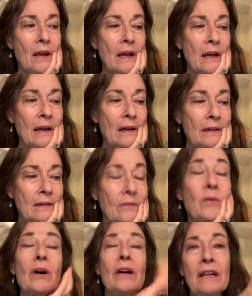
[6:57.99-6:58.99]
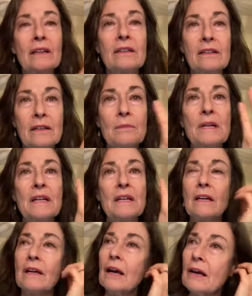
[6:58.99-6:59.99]
And, well, England, I mean,
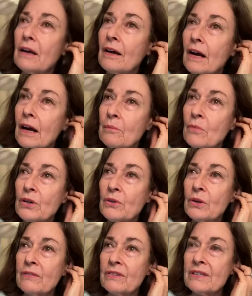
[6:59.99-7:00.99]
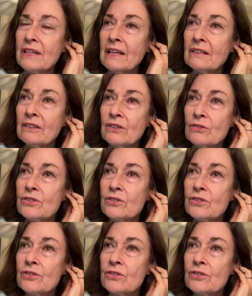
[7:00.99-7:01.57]
it, I'm wondering if it's England or